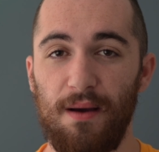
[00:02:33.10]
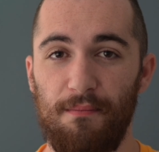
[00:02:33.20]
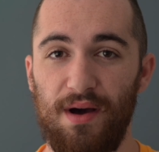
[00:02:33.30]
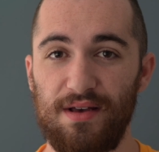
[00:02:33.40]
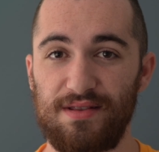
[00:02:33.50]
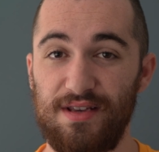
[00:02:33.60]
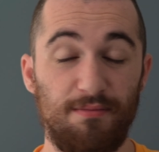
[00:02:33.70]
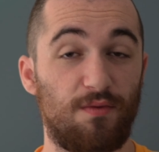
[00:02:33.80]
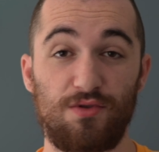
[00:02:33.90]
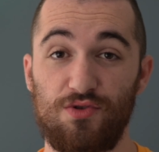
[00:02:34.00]
But the
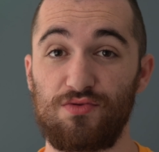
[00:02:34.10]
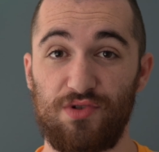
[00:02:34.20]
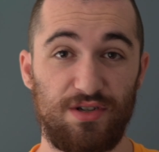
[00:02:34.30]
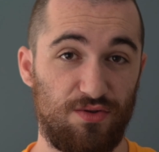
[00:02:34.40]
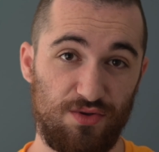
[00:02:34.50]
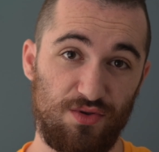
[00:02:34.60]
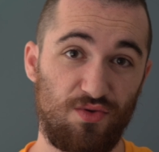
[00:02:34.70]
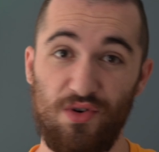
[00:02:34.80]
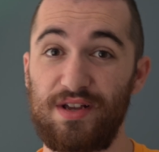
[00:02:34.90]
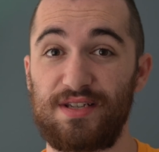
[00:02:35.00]
Apple Watch Ultra is just
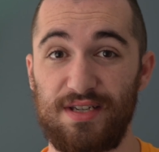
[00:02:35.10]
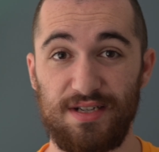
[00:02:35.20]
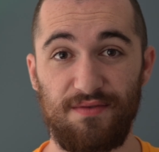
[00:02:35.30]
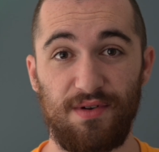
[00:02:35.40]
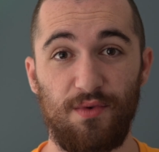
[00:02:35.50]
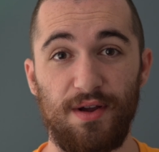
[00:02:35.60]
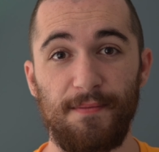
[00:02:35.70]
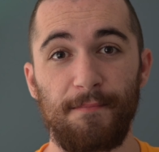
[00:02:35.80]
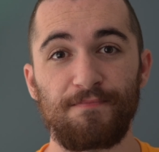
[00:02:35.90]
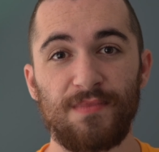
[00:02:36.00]
crazy in every way.
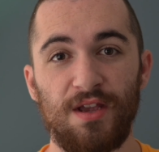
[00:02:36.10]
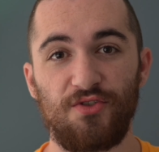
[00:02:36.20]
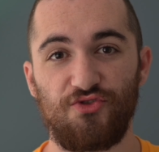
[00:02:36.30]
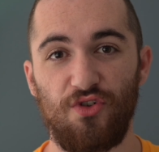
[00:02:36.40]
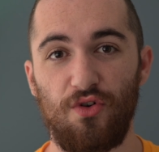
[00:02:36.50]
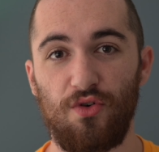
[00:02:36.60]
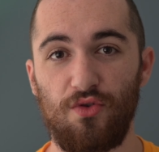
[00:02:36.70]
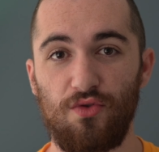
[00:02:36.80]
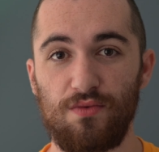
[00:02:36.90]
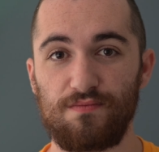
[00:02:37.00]

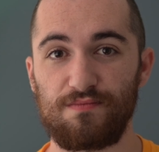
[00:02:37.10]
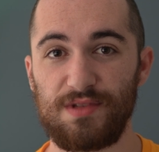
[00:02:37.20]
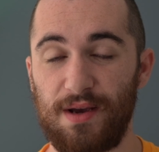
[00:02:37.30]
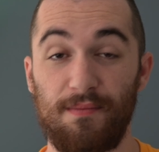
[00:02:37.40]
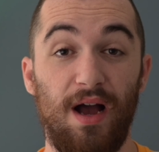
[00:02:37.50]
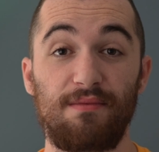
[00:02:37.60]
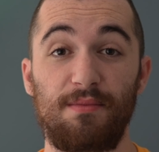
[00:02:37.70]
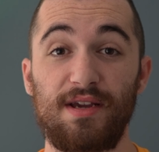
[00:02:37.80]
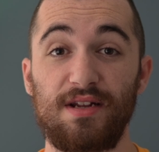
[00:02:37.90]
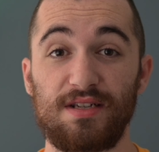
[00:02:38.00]
So yeah, I'll be
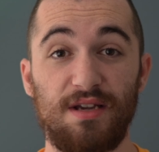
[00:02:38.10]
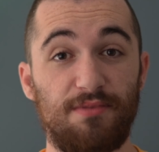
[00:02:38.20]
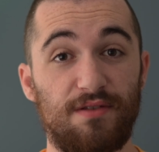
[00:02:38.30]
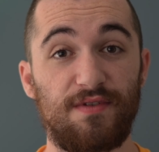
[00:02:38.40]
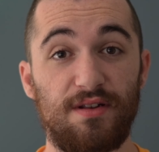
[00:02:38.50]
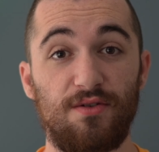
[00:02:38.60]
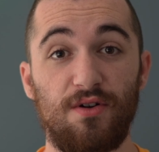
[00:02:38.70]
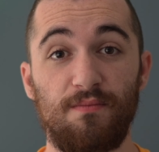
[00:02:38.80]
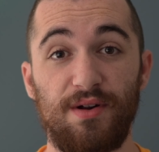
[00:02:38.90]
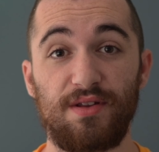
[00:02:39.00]
making a separate video
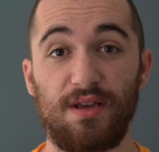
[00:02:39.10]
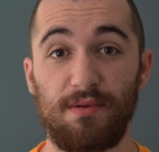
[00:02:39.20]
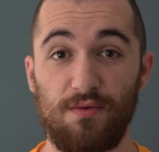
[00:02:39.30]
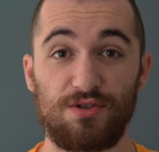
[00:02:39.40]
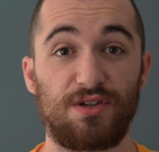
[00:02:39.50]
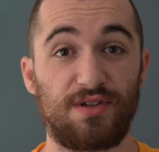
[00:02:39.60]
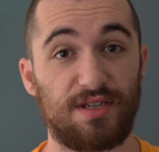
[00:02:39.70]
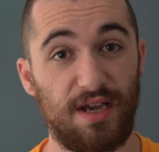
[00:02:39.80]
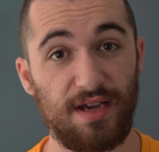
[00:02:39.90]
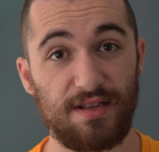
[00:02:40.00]
comparing the Apple Watch
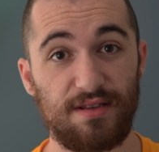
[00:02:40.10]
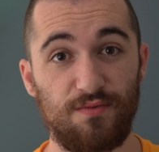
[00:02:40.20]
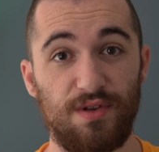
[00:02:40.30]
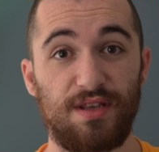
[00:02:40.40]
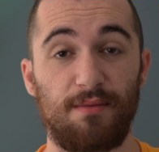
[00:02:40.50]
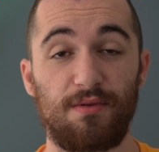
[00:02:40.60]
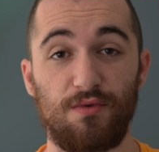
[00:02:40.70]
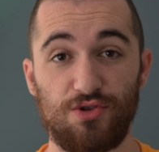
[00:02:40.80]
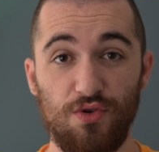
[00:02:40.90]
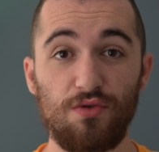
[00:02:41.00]
Series 8 with the Apple
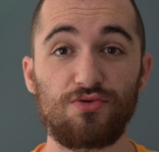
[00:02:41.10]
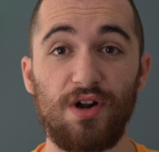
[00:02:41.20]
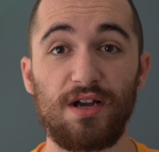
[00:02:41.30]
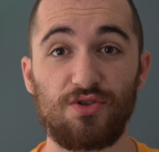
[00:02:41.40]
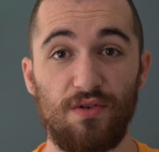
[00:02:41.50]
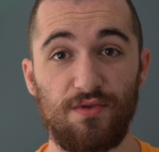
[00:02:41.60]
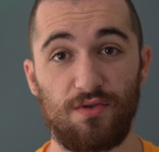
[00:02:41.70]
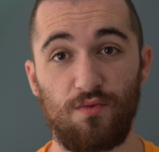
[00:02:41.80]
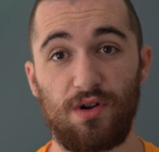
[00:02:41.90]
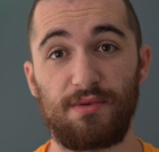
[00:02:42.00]
Watch Ultra, so if you
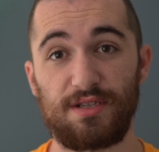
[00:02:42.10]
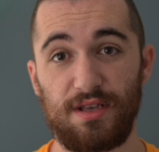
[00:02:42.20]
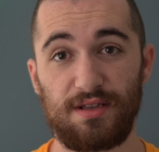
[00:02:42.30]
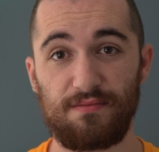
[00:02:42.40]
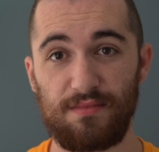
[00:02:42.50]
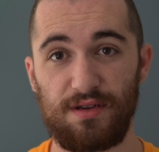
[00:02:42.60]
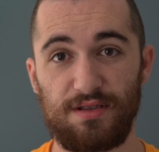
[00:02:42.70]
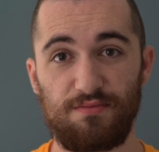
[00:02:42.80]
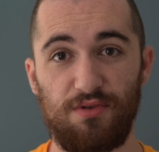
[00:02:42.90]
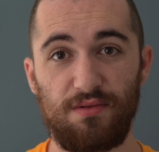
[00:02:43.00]
don't want to miss that,
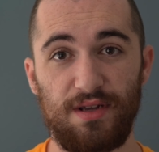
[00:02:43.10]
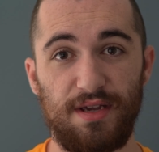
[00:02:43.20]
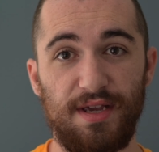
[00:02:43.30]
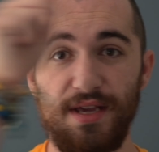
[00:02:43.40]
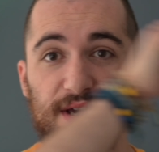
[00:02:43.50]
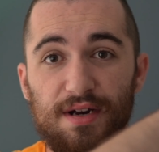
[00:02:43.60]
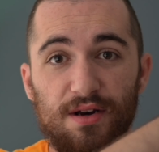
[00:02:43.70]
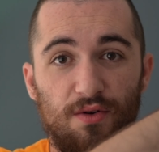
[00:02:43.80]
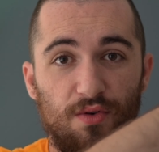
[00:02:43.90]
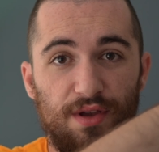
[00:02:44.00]
it's probably
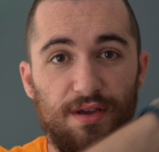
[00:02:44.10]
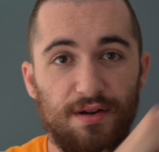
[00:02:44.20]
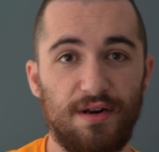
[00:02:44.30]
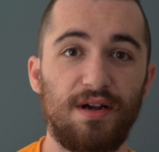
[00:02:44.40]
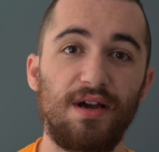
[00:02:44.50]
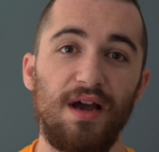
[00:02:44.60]
here or here,